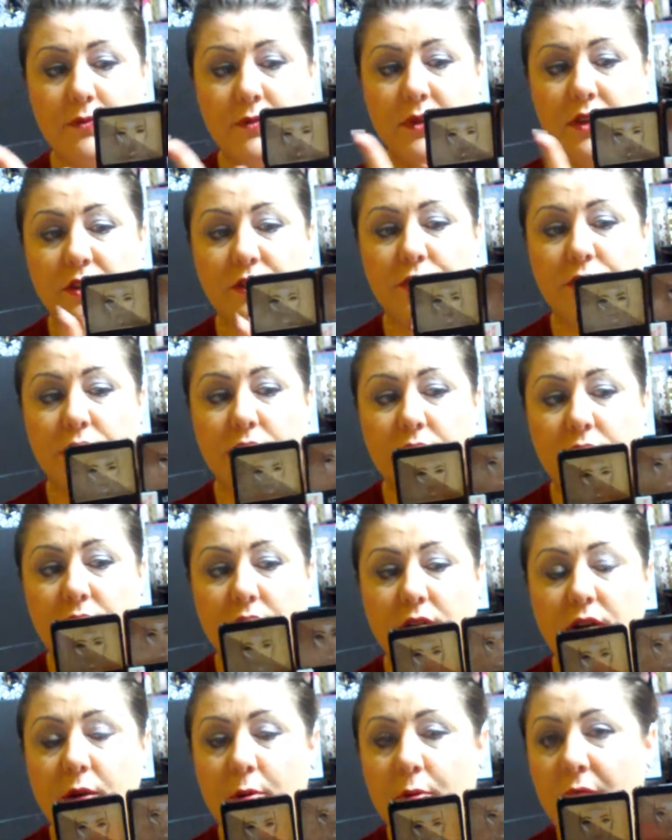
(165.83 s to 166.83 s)
different
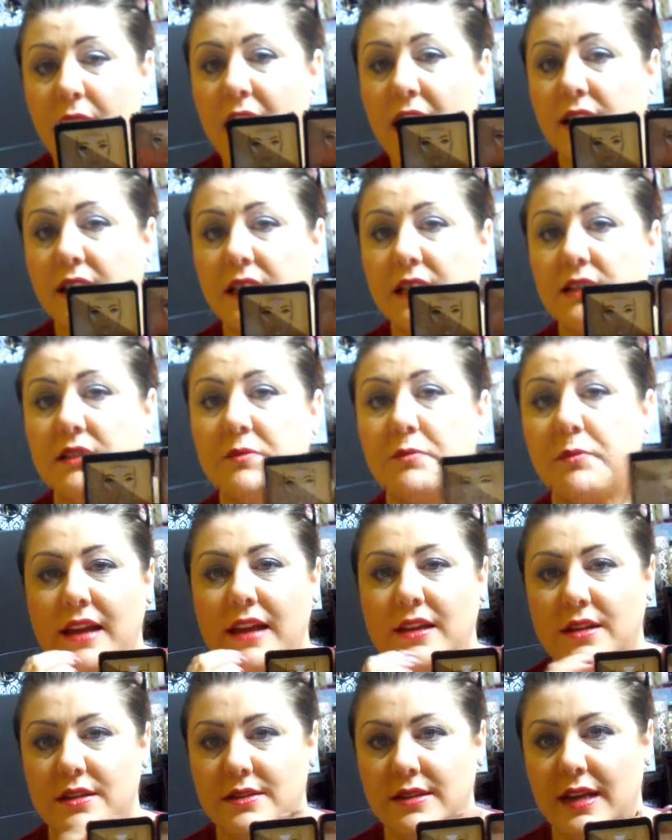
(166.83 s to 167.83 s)
palettes,
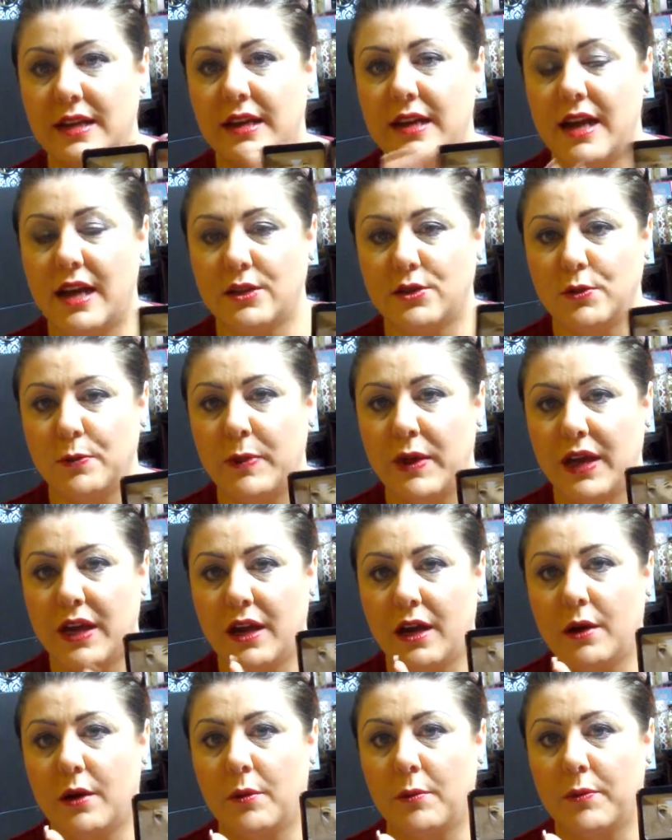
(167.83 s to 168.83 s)
but I decided not to pick
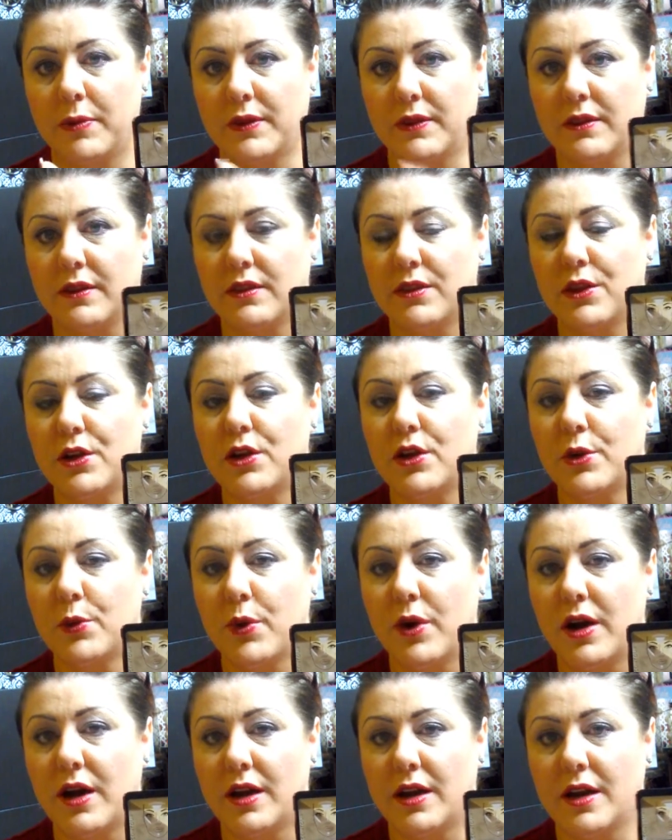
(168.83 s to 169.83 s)
up the third
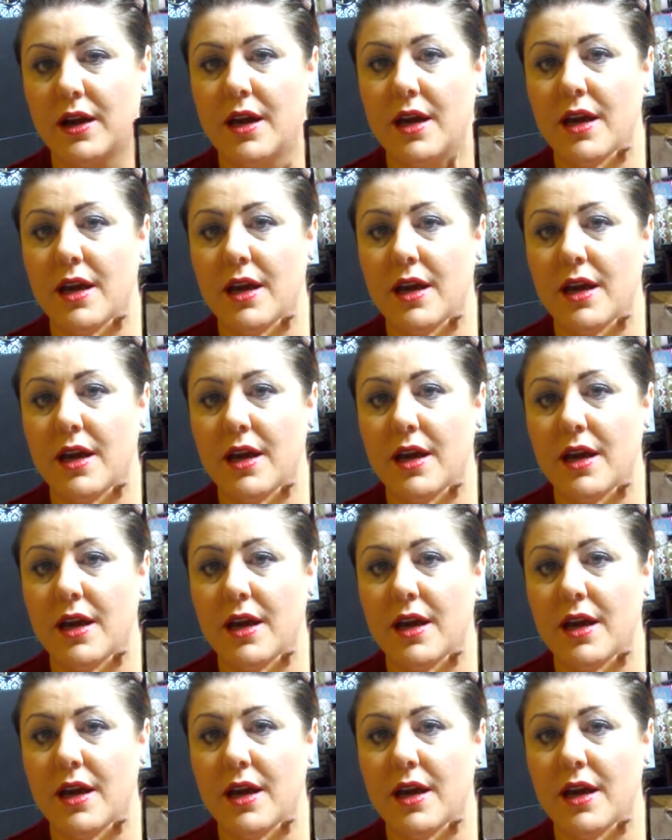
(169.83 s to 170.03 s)
one.